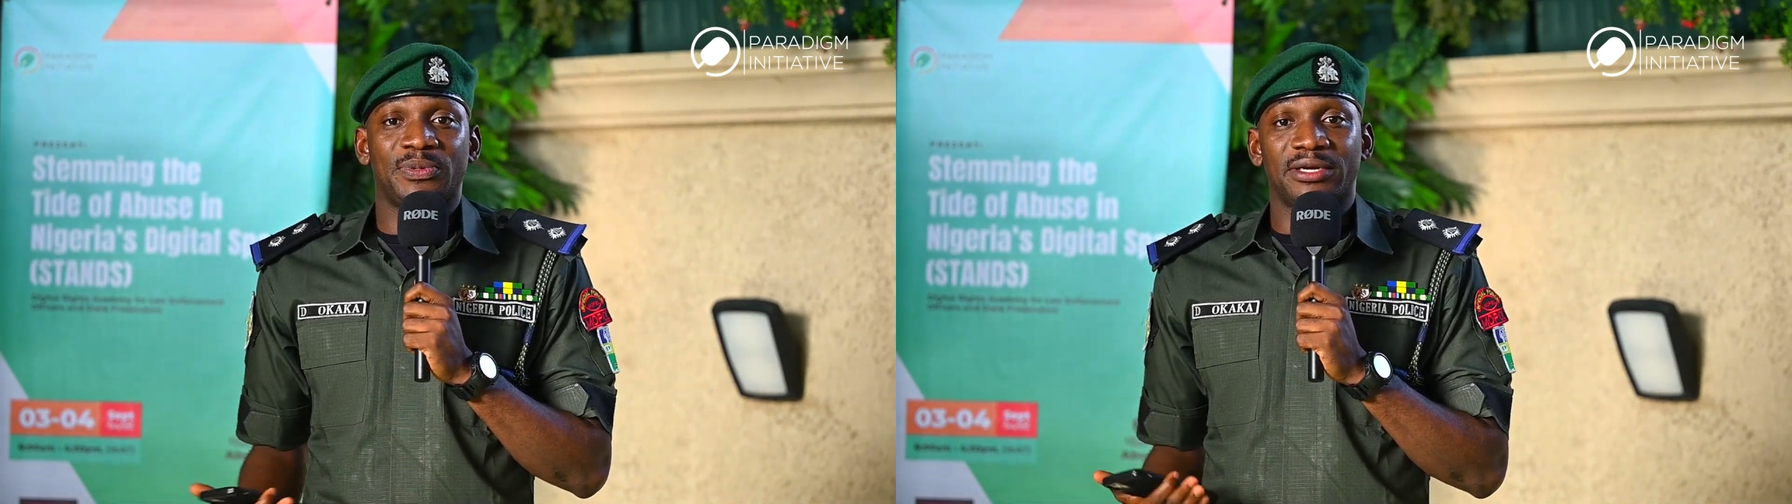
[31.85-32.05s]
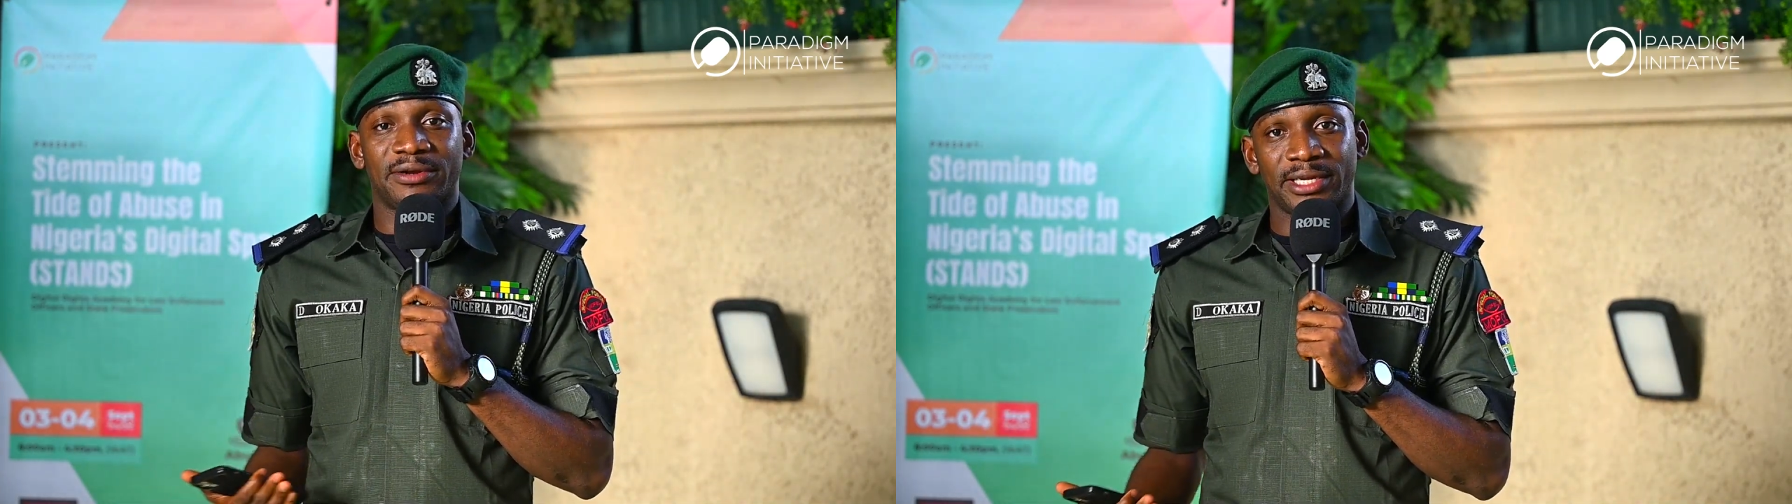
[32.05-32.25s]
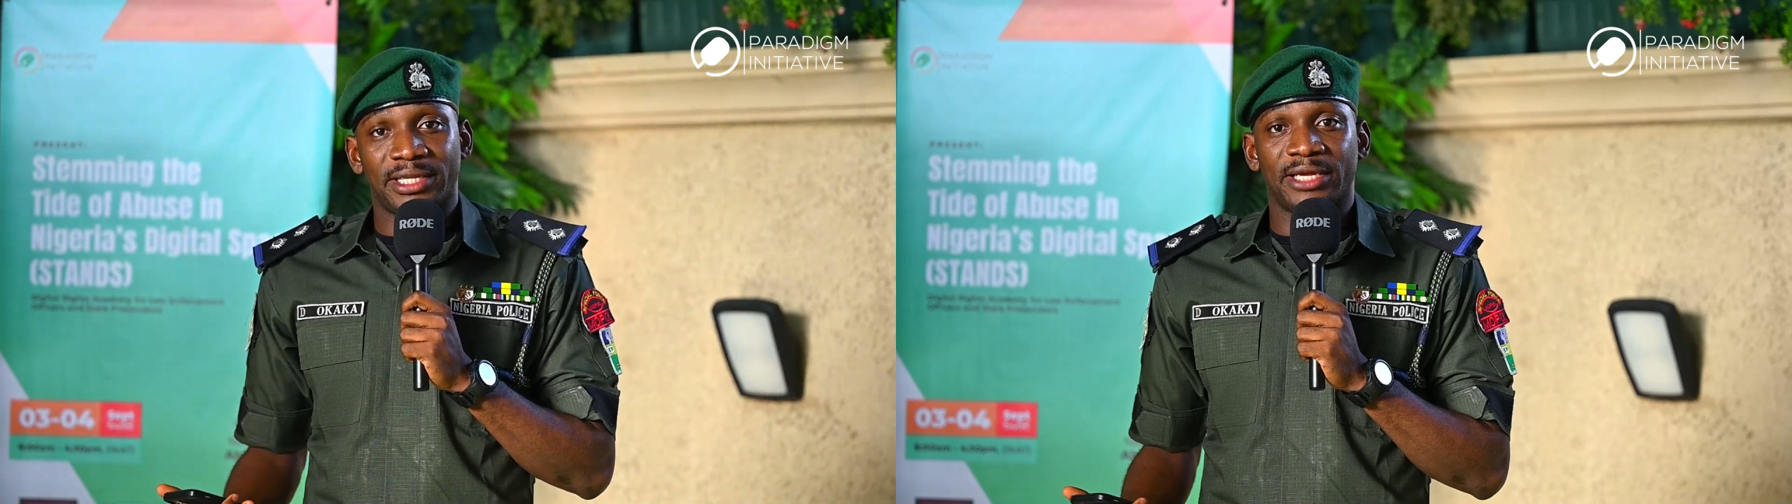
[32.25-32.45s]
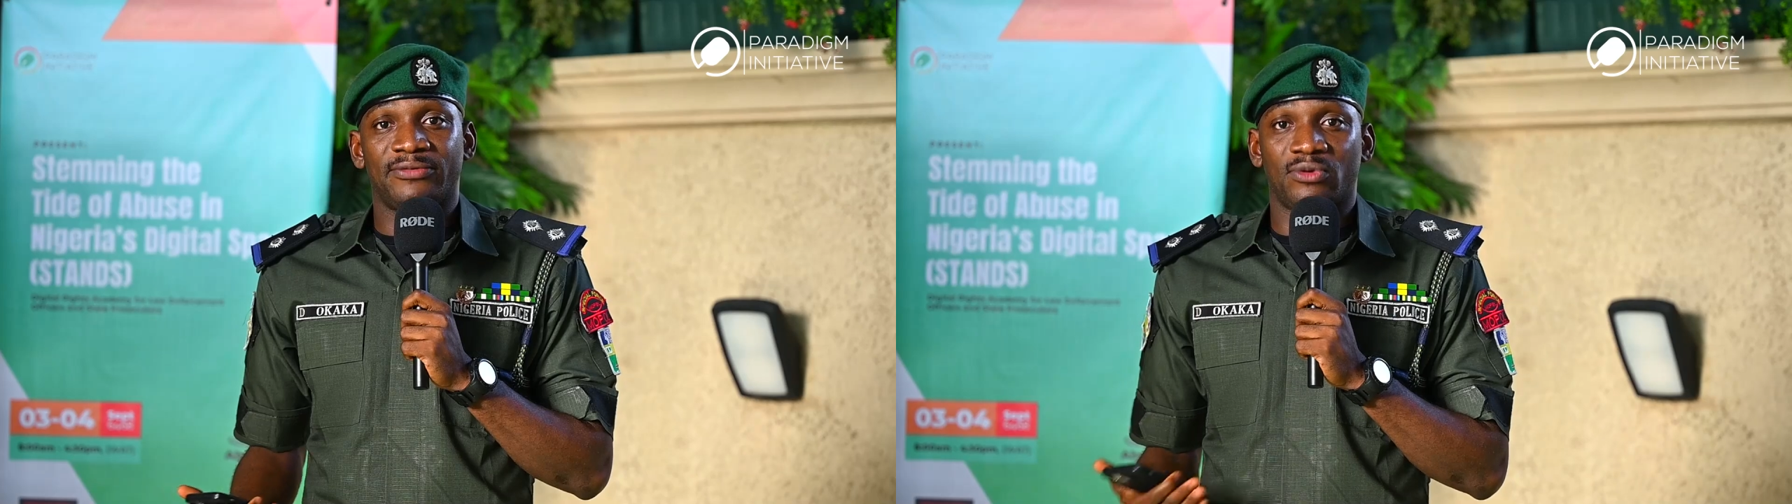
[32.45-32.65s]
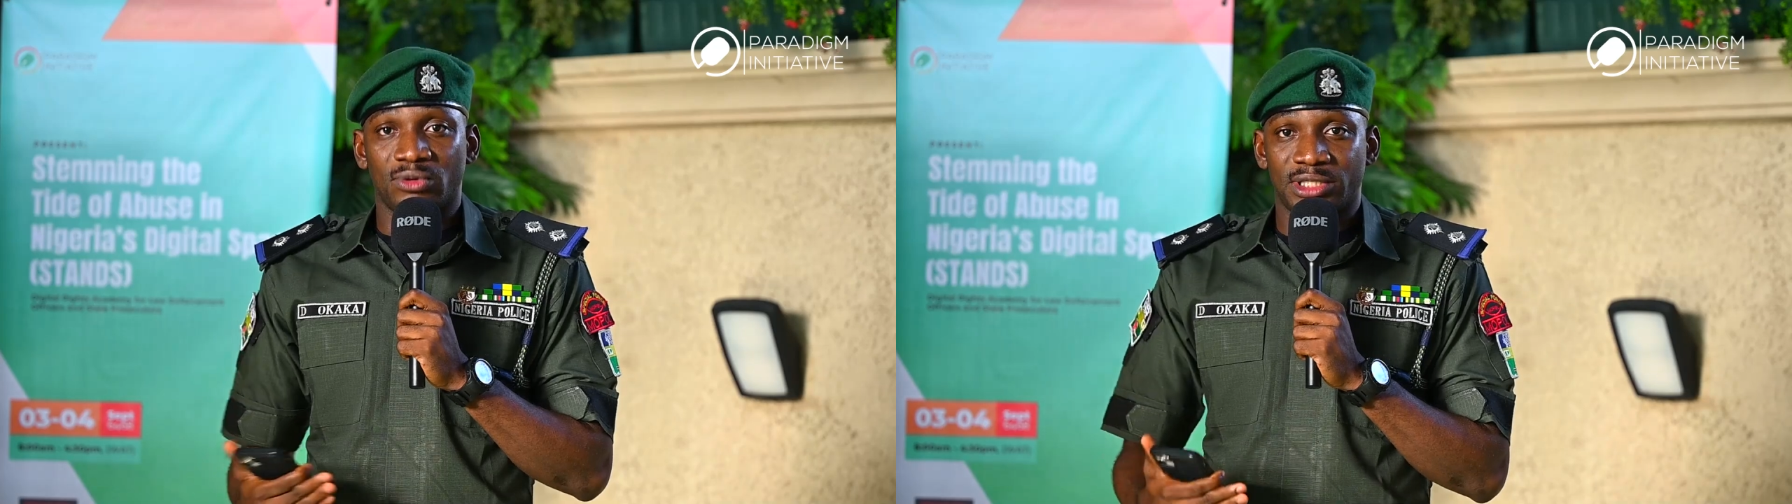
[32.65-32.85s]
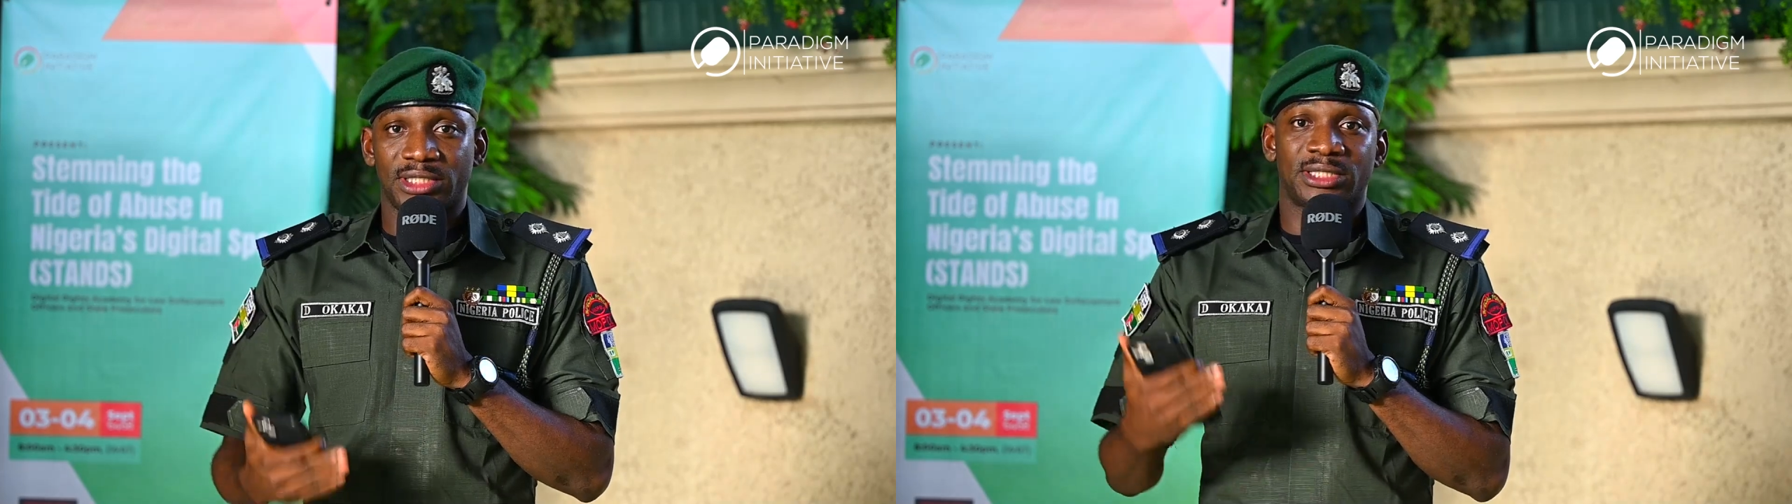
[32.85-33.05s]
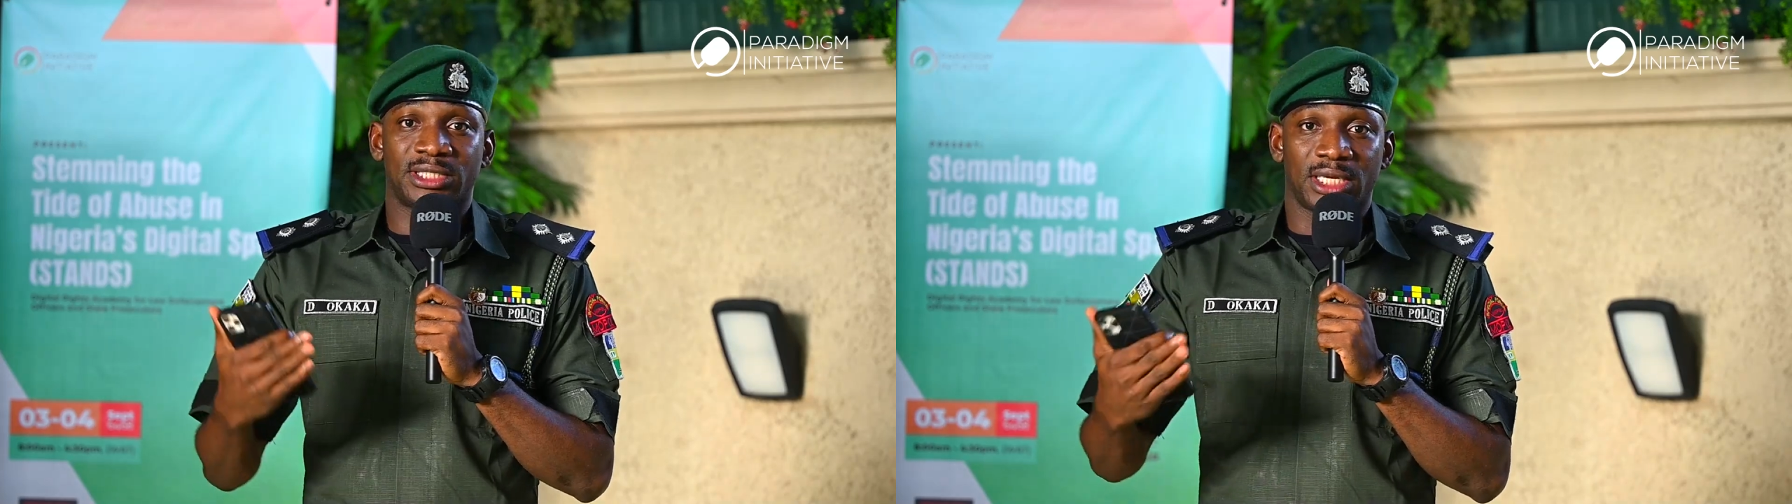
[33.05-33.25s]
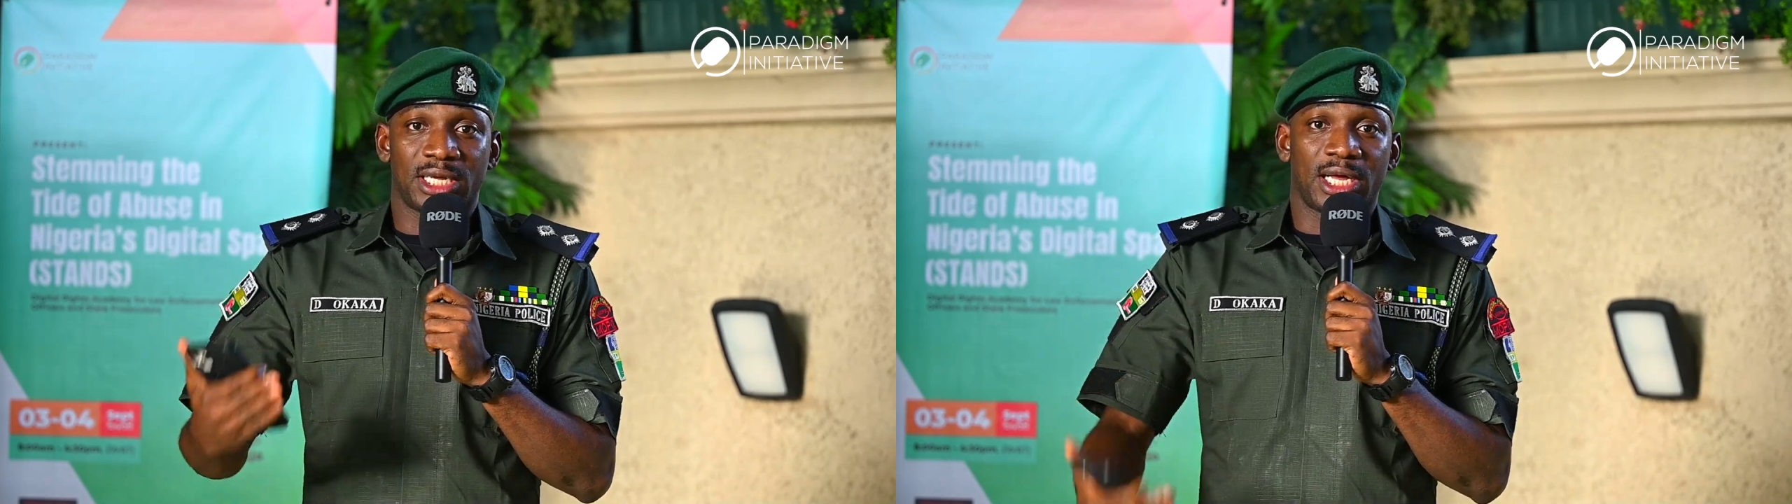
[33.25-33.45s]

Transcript: being created for this